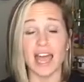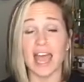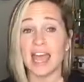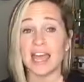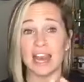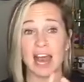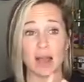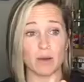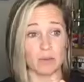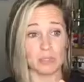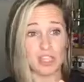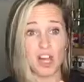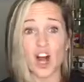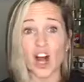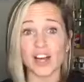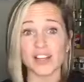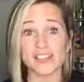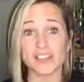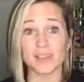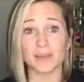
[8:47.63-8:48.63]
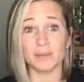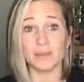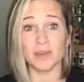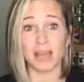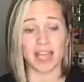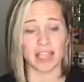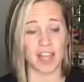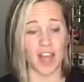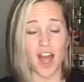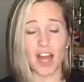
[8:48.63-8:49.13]
and I was awesome,
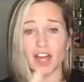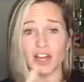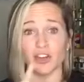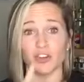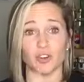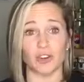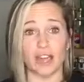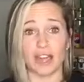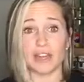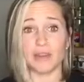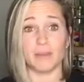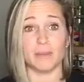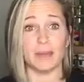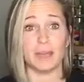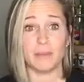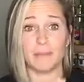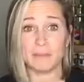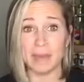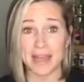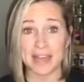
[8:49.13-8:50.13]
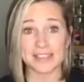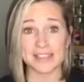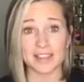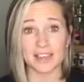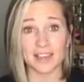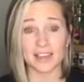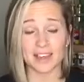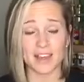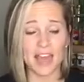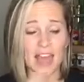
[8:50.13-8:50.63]
and God had created me
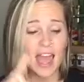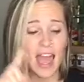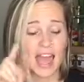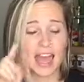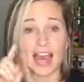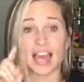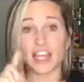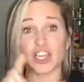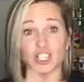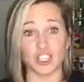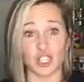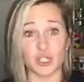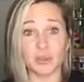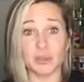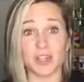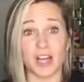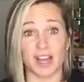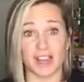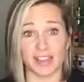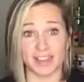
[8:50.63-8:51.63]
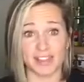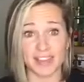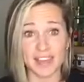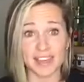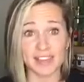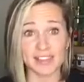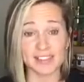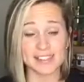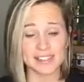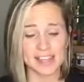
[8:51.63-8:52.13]
amazing, and I could do a lot of
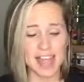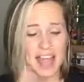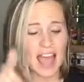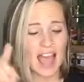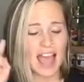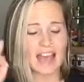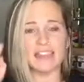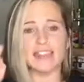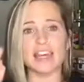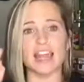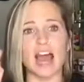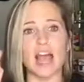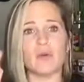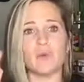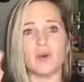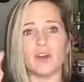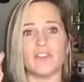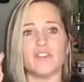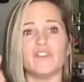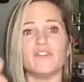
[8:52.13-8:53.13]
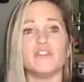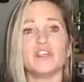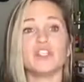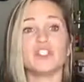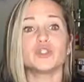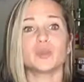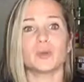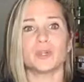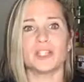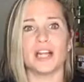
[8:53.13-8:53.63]
things. And then I would
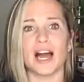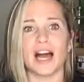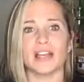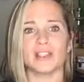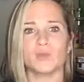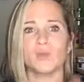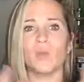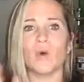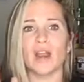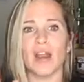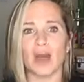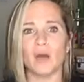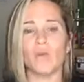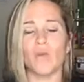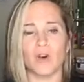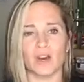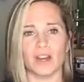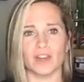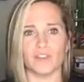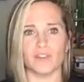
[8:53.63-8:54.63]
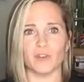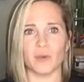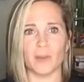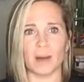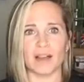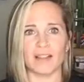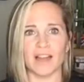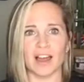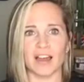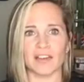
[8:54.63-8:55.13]
visualize what I wanted for
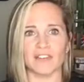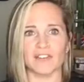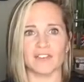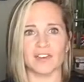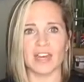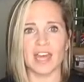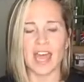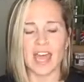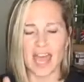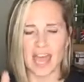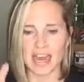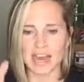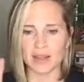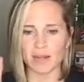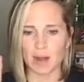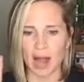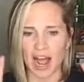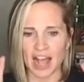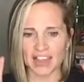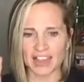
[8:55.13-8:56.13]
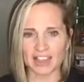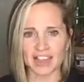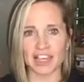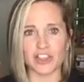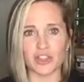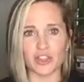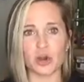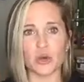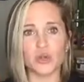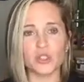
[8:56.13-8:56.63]
my life. And I
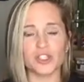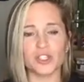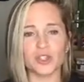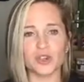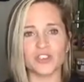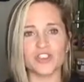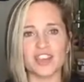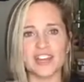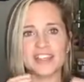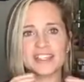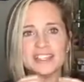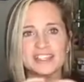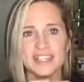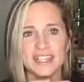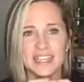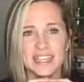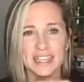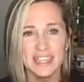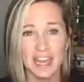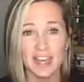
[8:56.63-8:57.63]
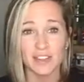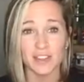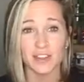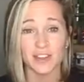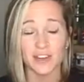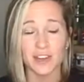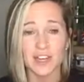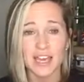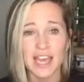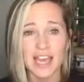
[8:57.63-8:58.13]
think those two things
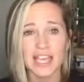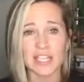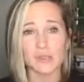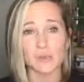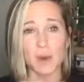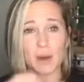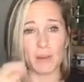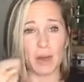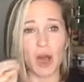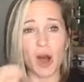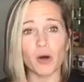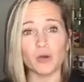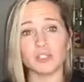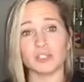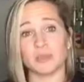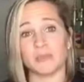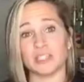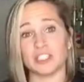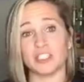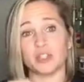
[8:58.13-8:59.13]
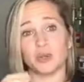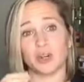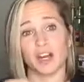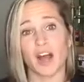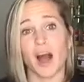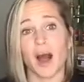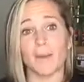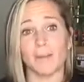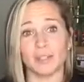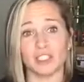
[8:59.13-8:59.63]
together is what helped me to
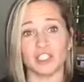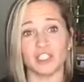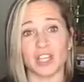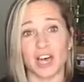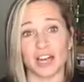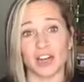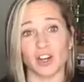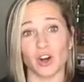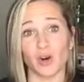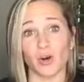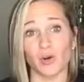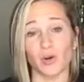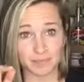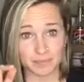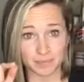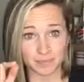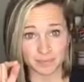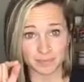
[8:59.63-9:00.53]
accomplish that goal.